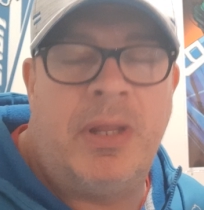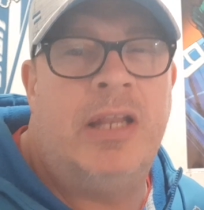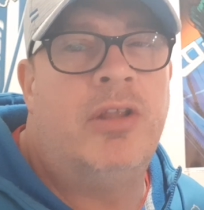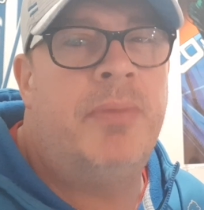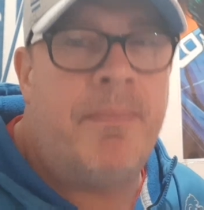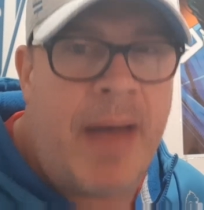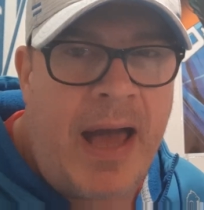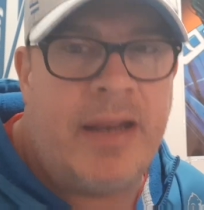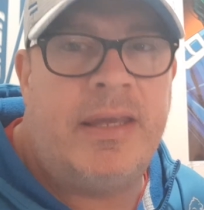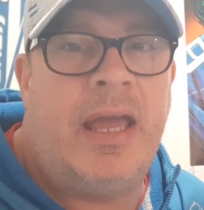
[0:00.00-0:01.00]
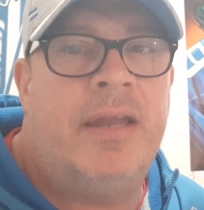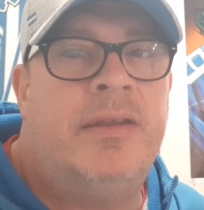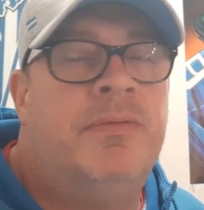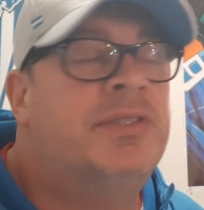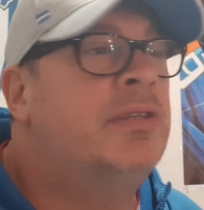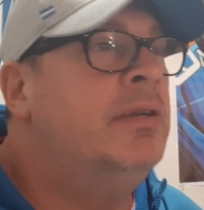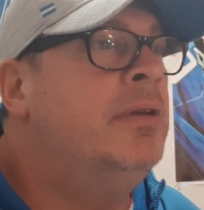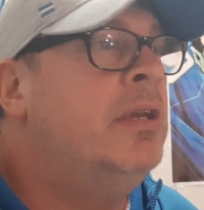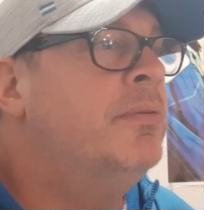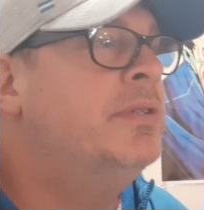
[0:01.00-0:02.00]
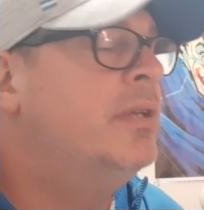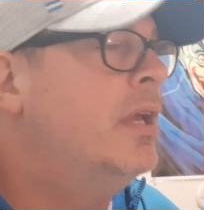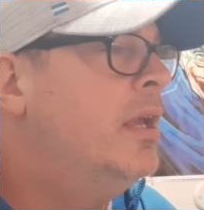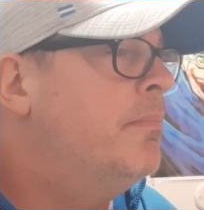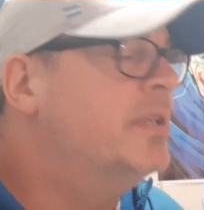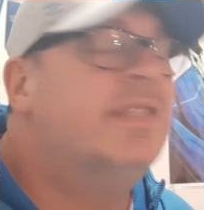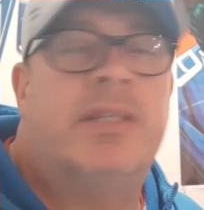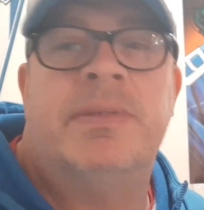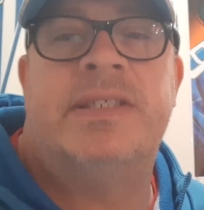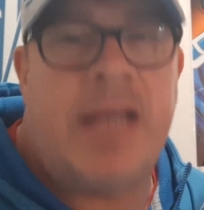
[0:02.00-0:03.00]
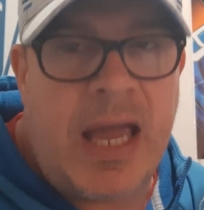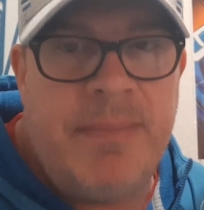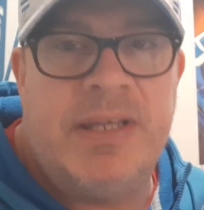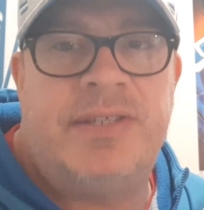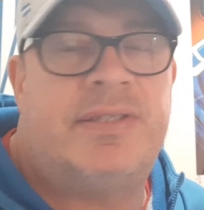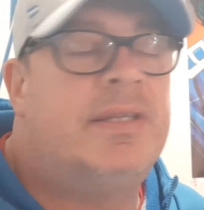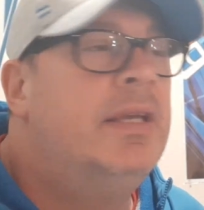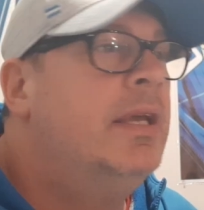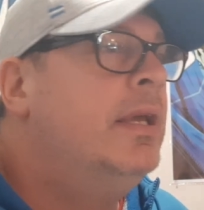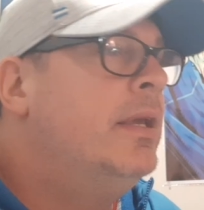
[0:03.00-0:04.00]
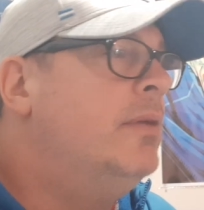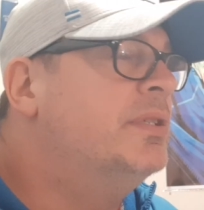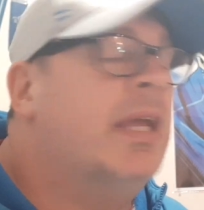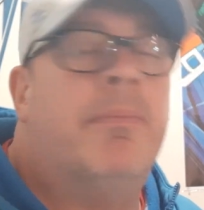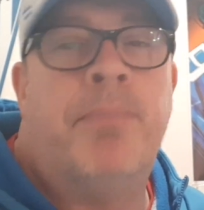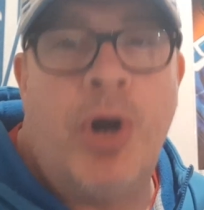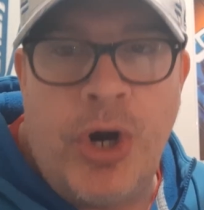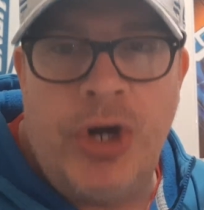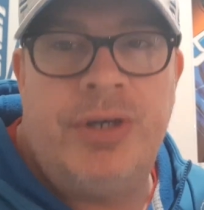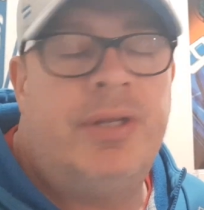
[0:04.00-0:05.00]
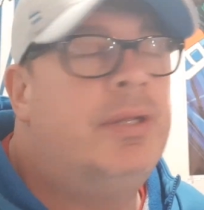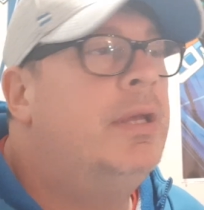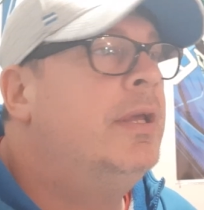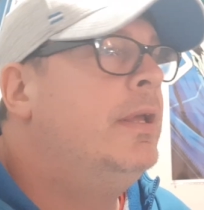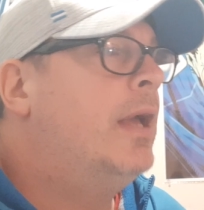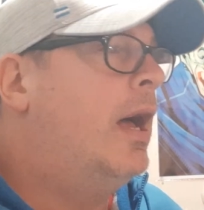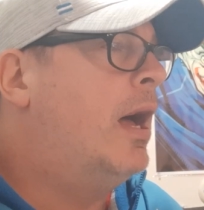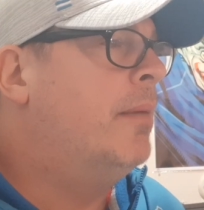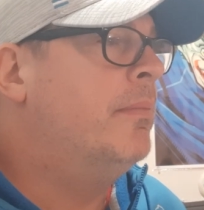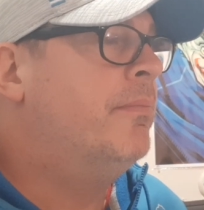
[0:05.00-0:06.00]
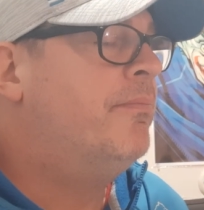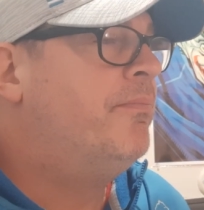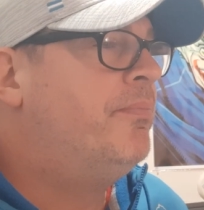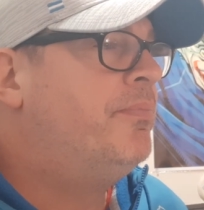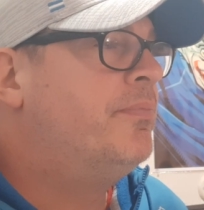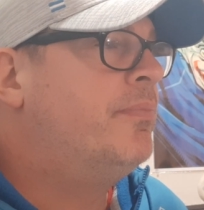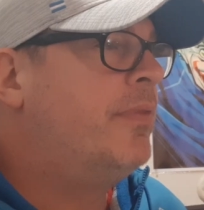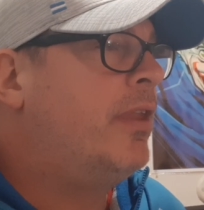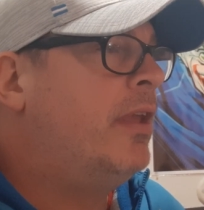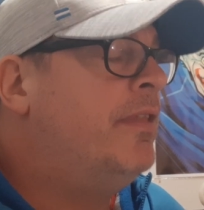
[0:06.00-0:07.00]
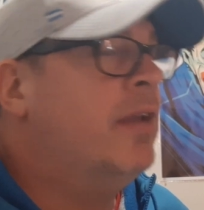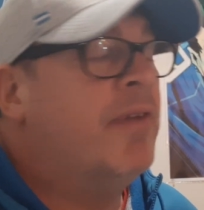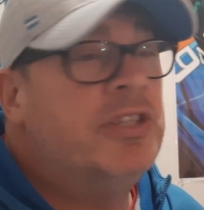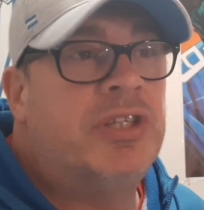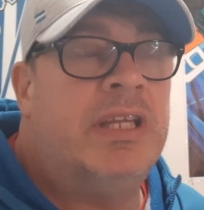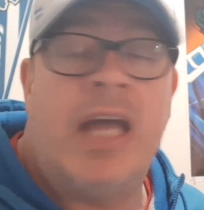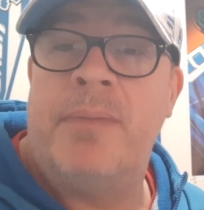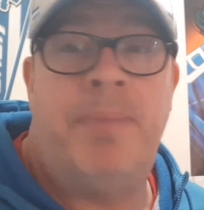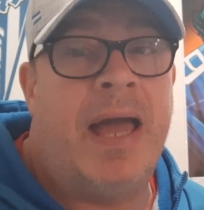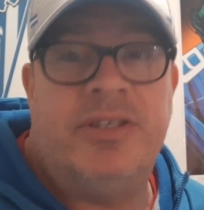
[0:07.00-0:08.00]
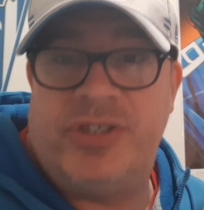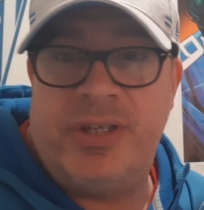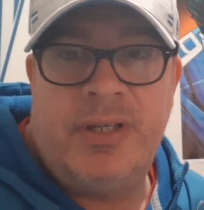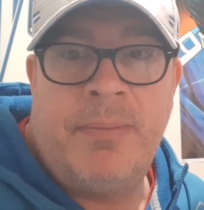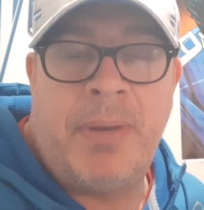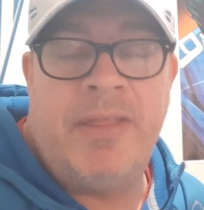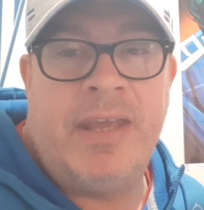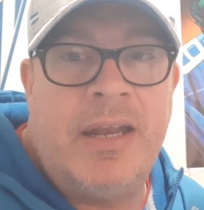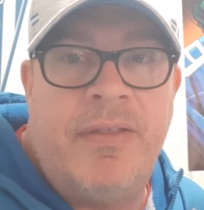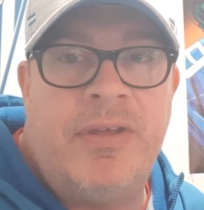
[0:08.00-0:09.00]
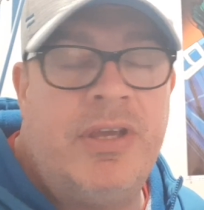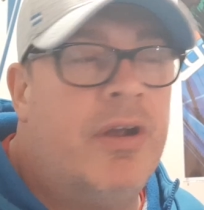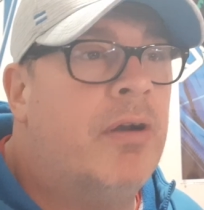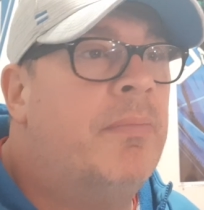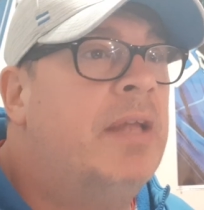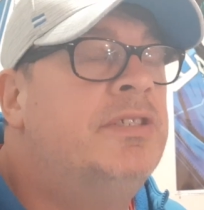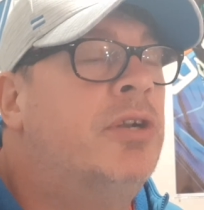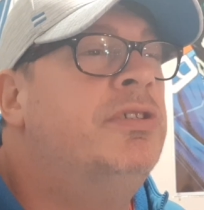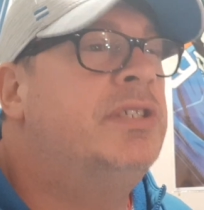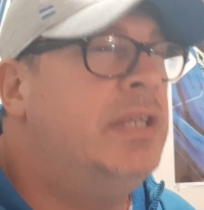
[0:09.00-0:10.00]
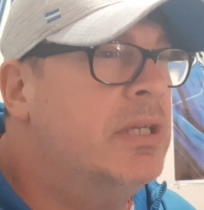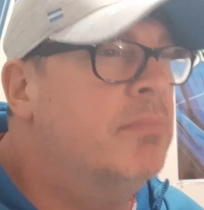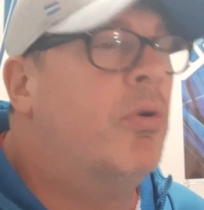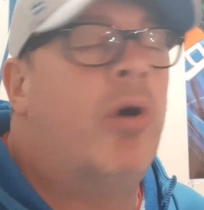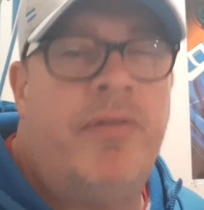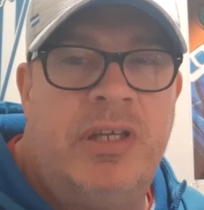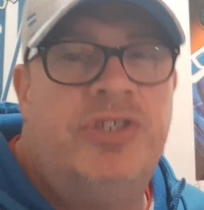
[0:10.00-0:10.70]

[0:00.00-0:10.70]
playing a little bit bad again. He was missing some assignments. He was getting burned. Then eventually got benched by the end of the year. Man started seeing him more on the